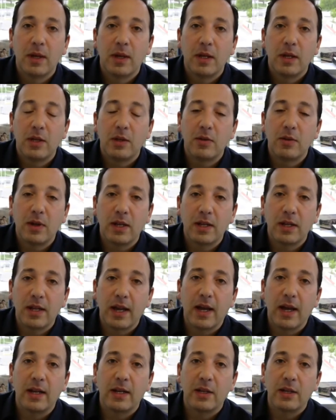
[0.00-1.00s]
You can
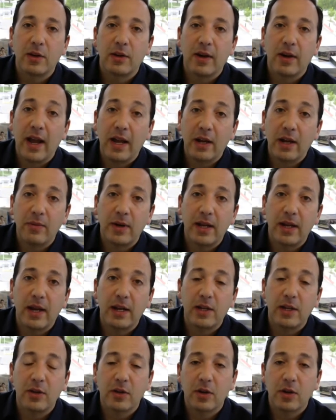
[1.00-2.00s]
get your equity out
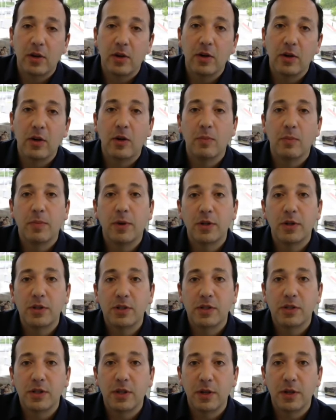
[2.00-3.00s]
of your current home,
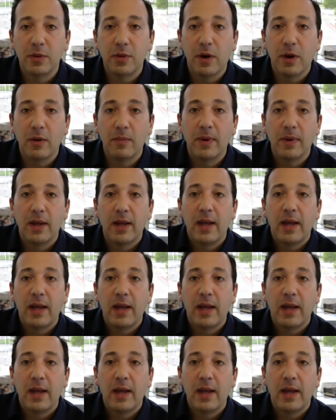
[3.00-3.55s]
purchase the new home,